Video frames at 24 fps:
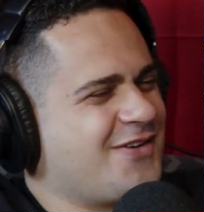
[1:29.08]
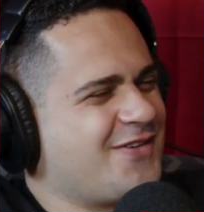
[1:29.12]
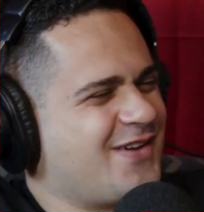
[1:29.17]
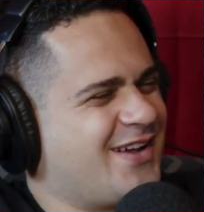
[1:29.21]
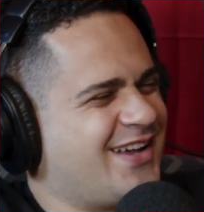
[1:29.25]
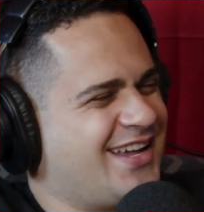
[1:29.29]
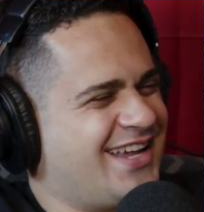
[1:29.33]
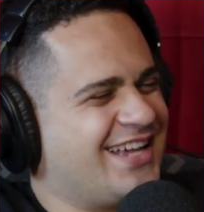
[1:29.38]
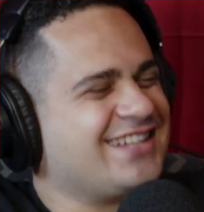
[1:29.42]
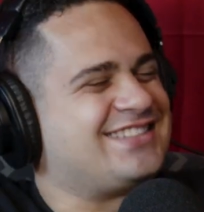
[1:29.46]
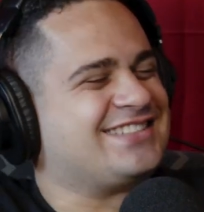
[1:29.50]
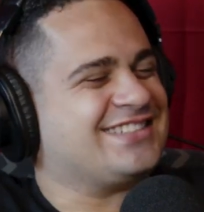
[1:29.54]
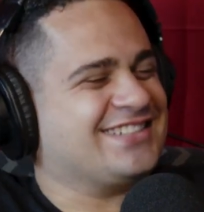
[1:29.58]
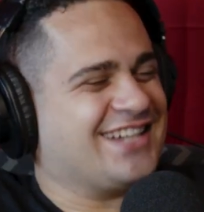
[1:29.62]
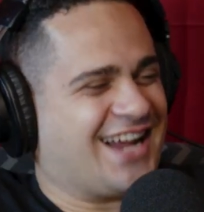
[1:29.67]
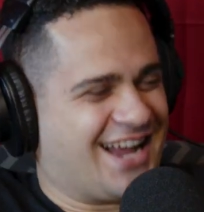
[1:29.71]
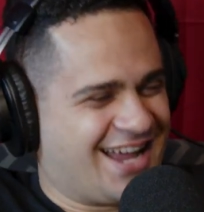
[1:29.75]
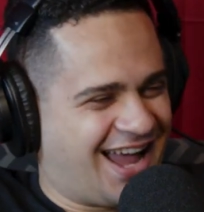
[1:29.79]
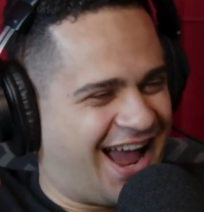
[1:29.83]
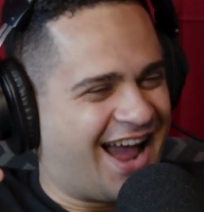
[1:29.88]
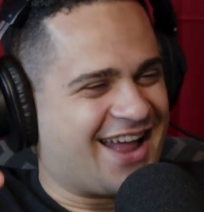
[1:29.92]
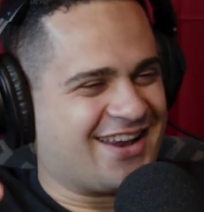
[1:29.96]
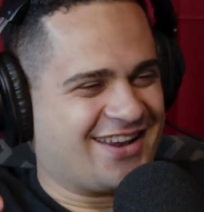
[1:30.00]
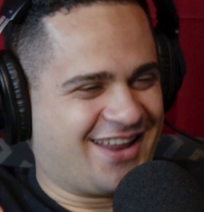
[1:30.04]
It's not.
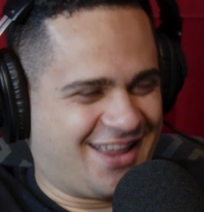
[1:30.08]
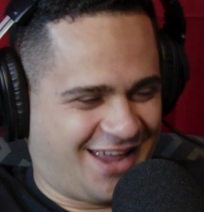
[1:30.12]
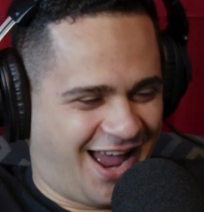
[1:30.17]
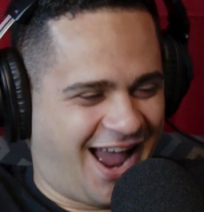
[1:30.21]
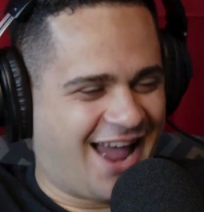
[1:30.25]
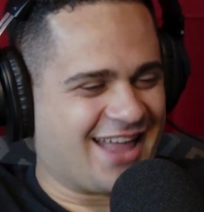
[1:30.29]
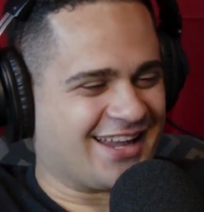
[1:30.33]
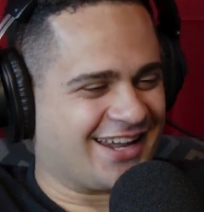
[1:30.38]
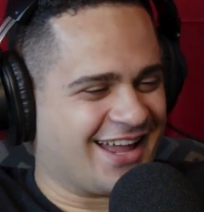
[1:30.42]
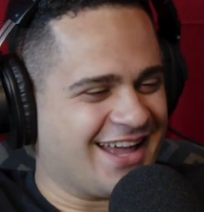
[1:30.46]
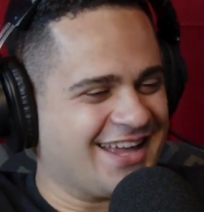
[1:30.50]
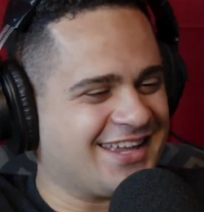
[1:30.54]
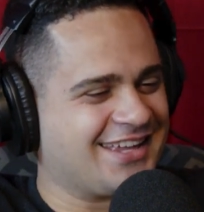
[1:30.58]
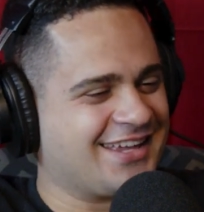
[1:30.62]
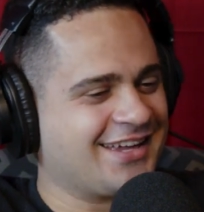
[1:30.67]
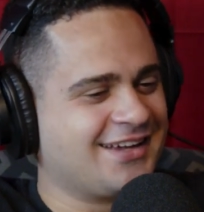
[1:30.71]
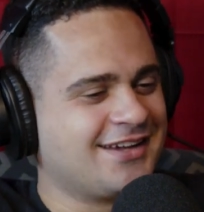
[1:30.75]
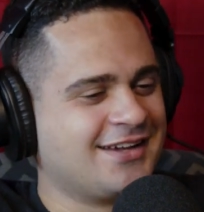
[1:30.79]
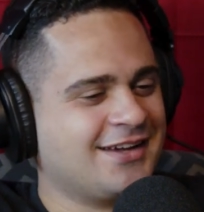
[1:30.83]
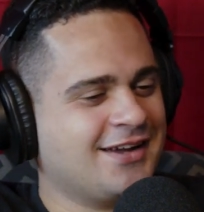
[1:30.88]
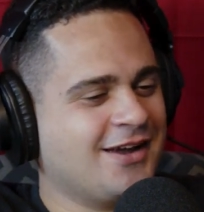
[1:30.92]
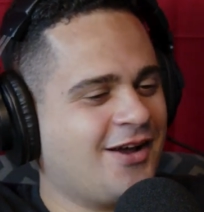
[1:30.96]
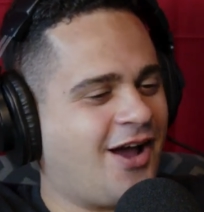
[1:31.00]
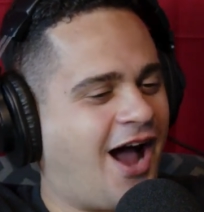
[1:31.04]
I like it.
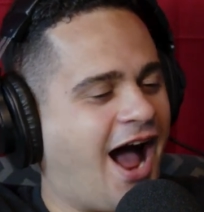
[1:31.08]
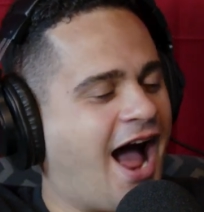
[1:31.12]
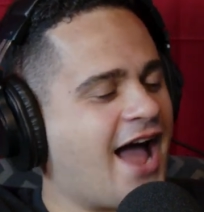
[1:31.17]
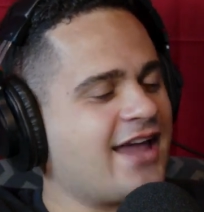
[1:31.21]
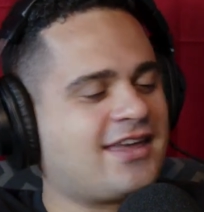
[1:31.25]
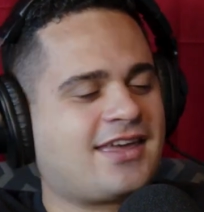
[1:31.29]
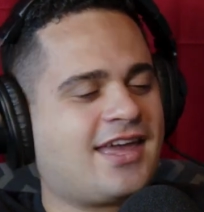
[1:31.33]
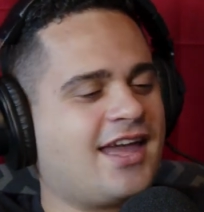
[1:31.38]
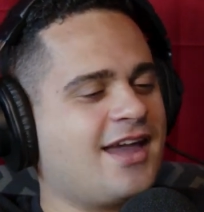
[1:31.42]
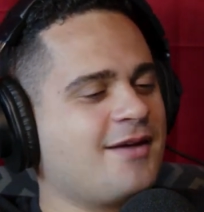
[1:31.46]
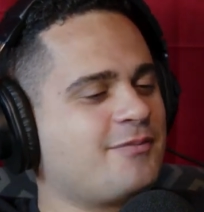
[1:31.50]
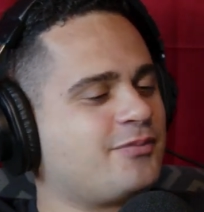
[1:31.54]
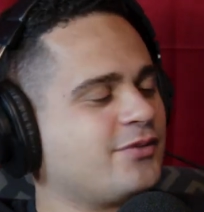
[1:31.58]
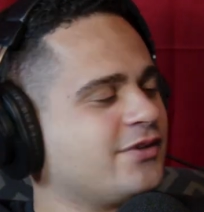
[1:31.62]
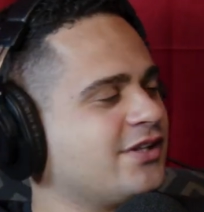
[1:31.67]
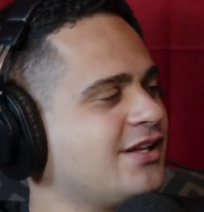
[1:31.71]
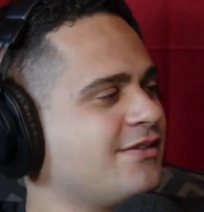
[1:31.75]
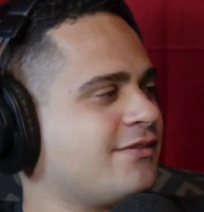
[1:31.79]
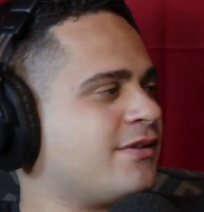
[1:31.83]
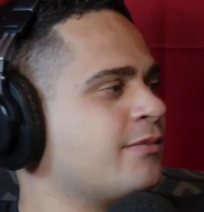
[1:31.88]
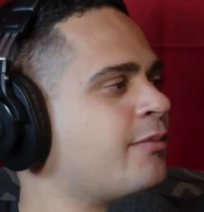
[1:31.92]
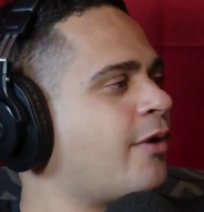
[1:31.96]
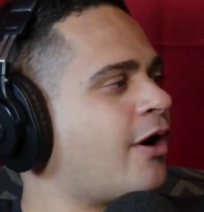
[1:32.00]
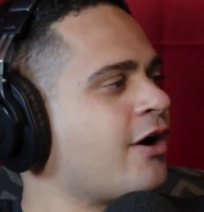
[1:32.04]
I can't believe
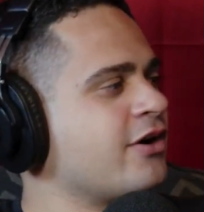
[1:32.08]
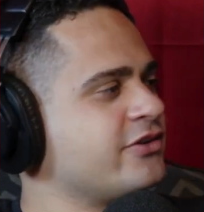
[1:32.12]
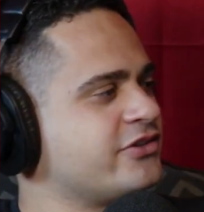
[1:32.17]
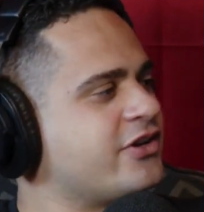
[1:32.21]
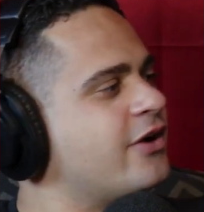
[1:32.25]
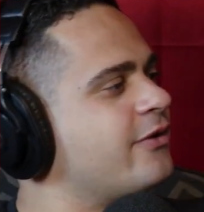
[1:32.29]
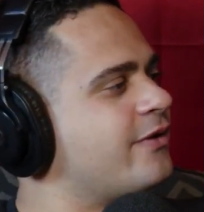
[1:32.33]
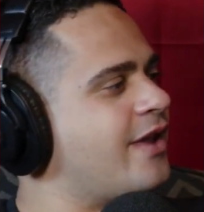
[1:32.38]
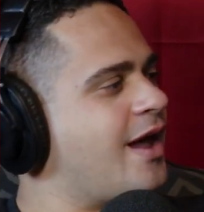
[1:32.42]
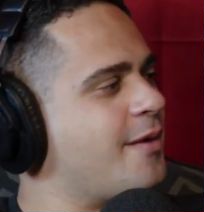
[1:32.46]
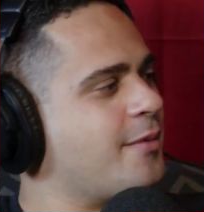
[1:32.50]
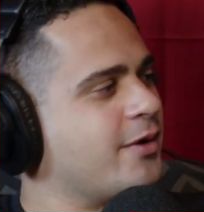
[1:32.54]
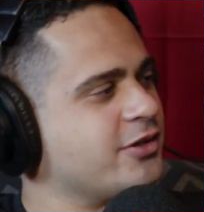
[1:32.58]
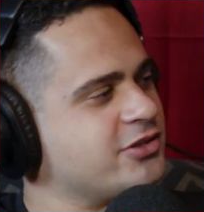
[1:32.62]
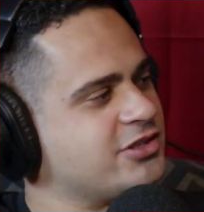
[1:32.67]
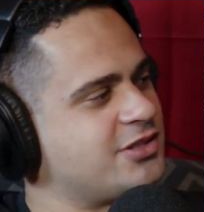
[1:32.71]
the bars own that much